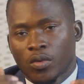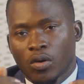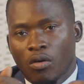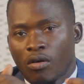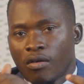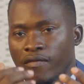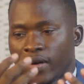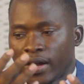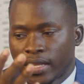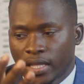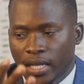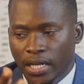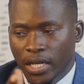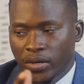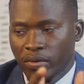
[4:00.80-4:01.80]
over
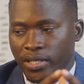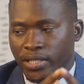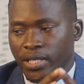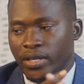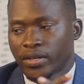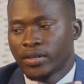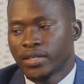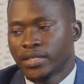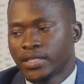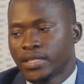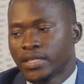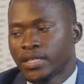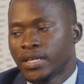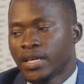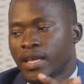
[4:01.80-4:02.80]
the network
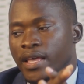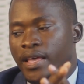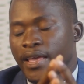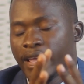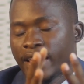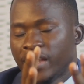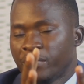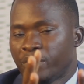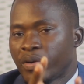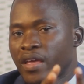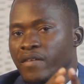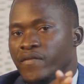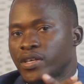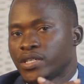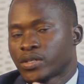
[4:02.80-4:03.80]
security and
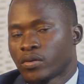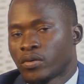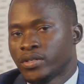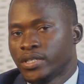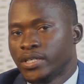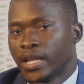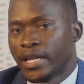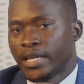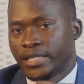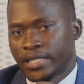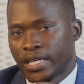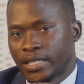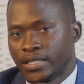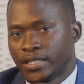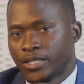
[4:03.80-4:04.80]
privacy
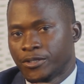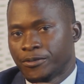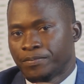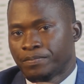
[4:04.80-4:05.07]
considerations,